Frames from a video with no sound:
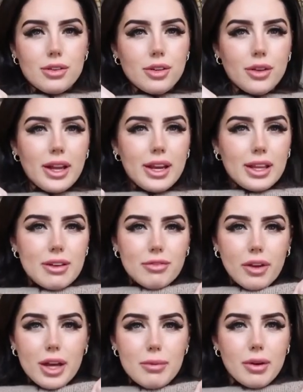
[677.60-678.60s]
Are you getting that
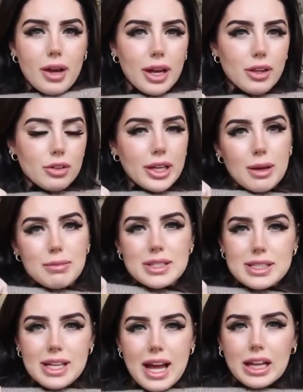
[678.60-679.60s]
vibe? I look like I'm
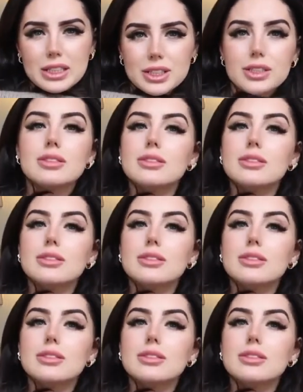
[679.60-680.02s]
detached.